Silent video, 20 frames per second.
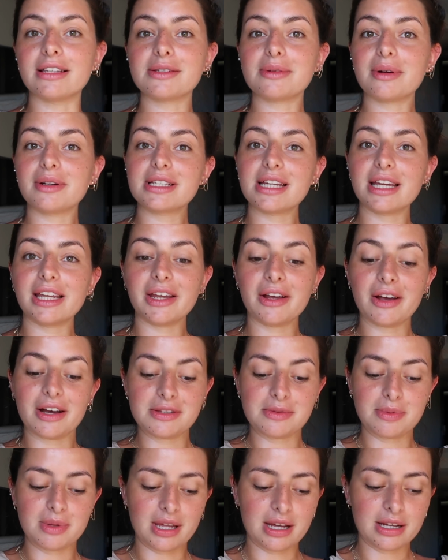So I'll take you
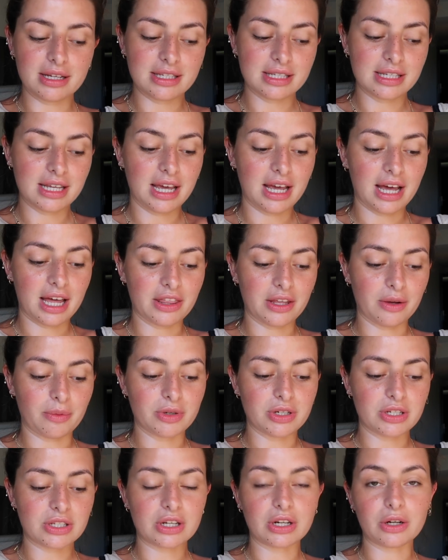guys with us. I think
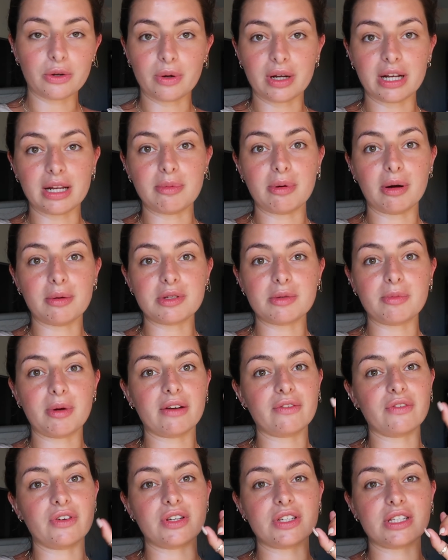we're just gonna quickly pop to
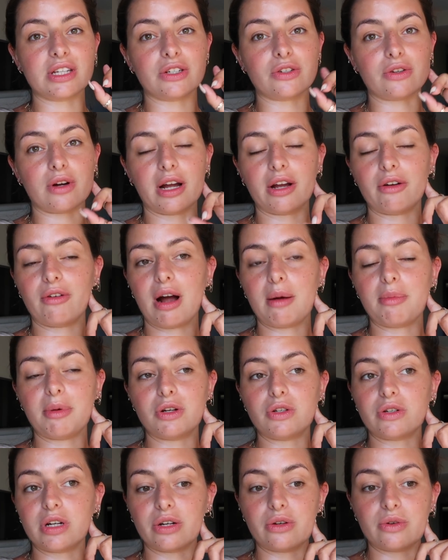breakfast and try and grab
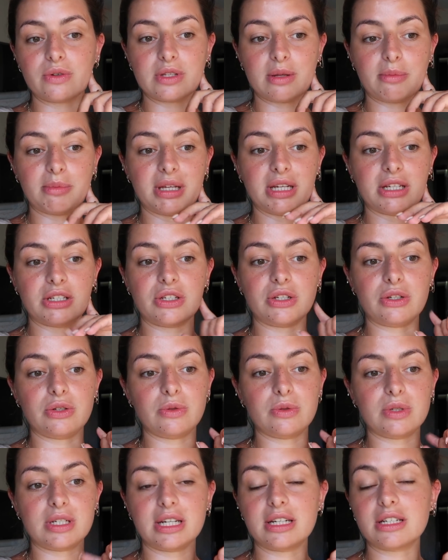a drink or something to
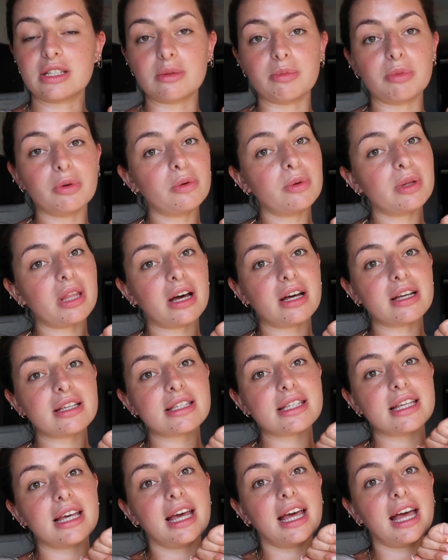take to the pool with
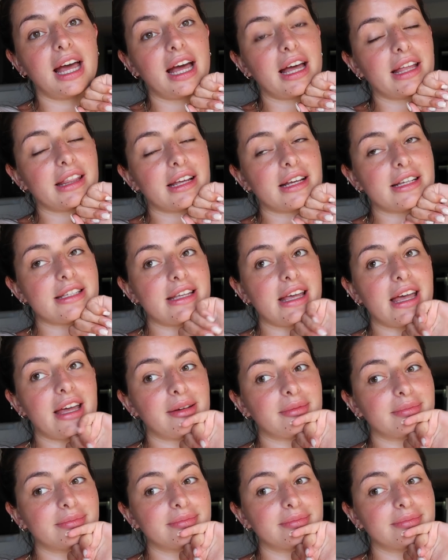us. And that is it.